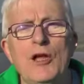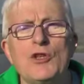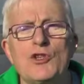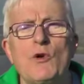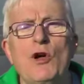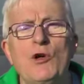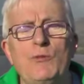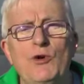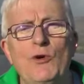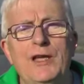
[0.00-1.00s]
So I
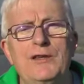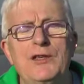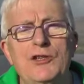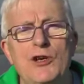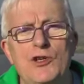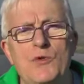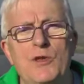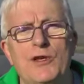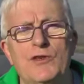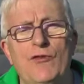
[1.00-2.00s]
hope you'll get in touch
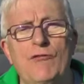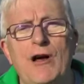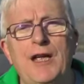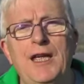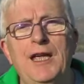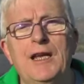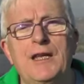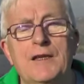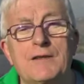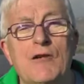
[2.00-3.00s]
with us for our
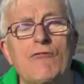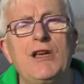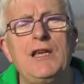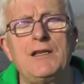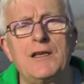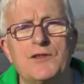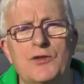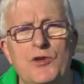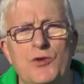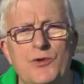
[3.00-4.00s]
healings, our readings
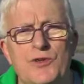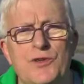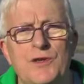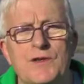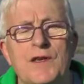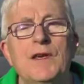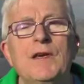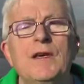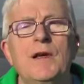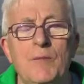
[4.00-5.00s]
and courses.
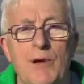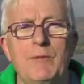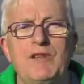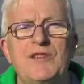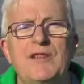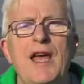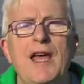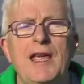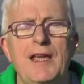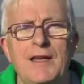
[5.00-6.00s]
Maybe
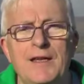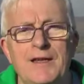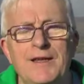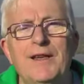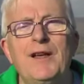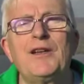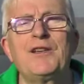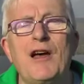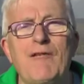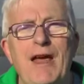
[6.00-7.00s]
stay at
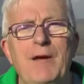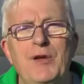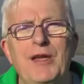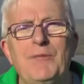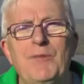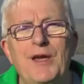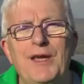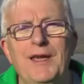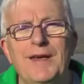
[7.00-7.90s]
our Airbnb.